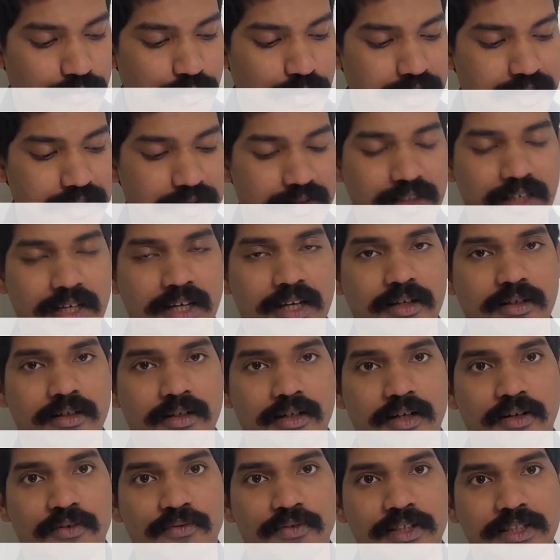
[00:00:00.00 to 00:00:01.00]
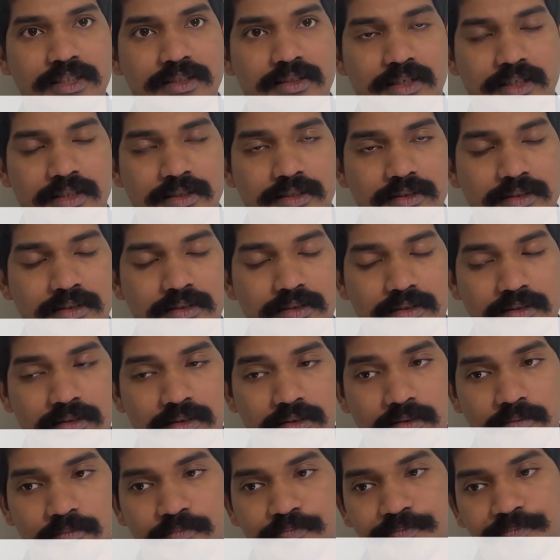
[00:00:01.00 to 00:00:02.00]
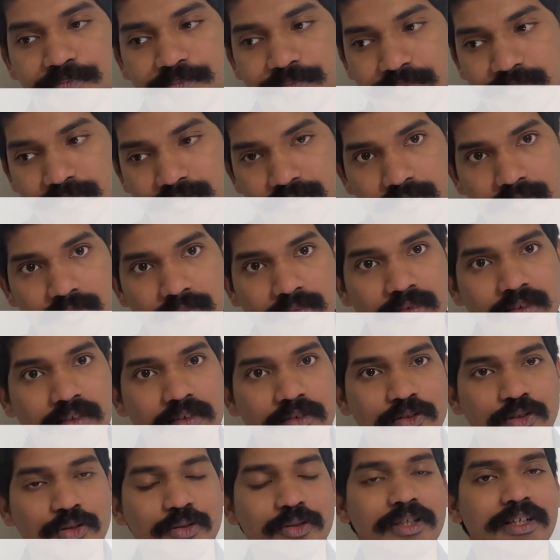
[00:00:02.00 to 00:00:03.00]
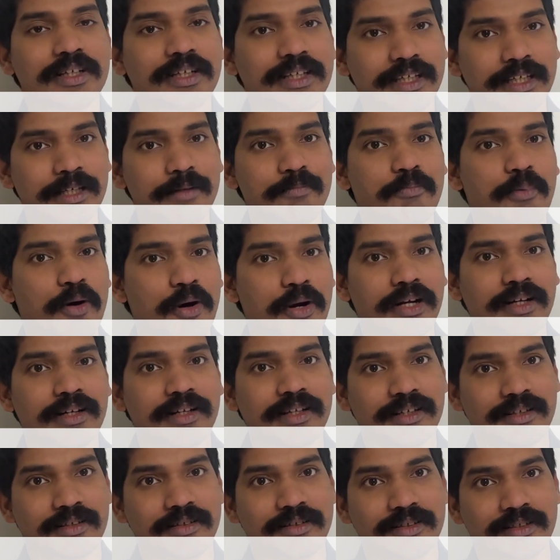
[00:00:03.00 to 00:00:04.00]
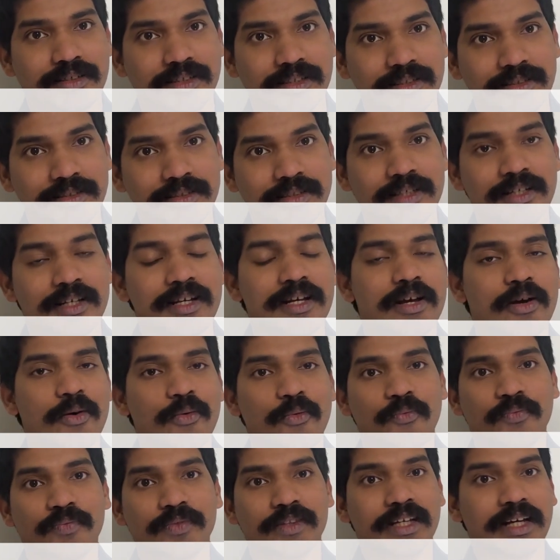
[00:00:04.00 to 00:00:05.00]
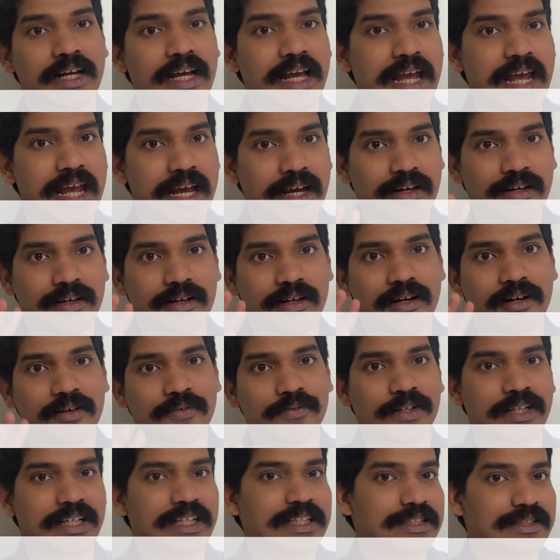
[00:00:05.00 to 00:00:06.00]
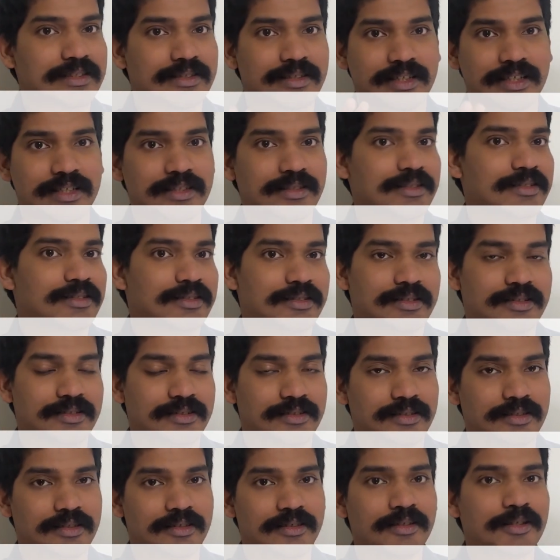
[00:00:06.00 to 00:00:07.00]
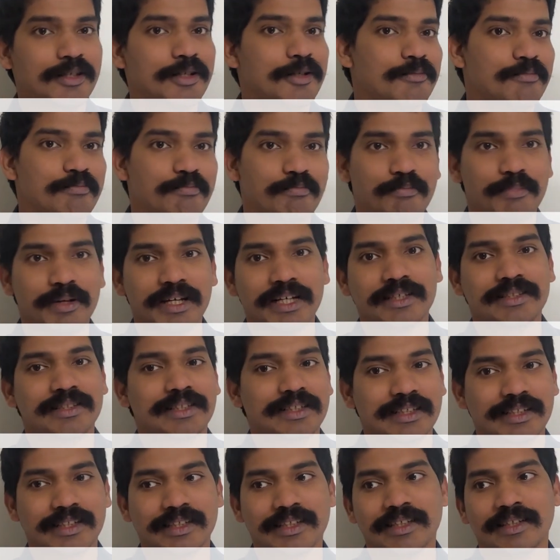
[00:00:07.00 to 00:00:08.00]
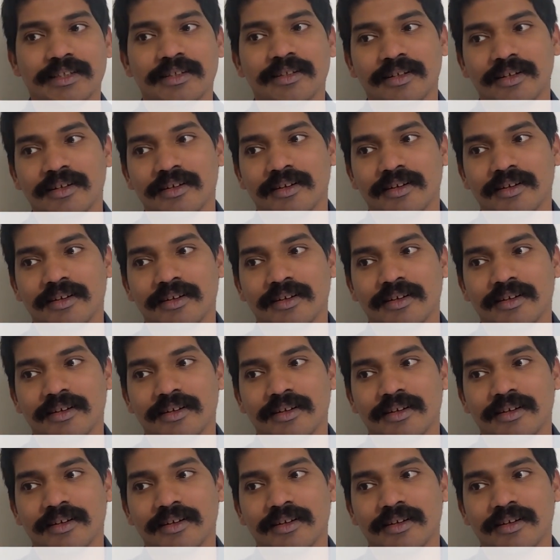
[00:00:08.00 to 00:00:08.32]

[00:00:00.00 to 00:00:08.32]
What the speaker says: which the aircraft is registered. So the key point here is the aircraft is registered. Basically,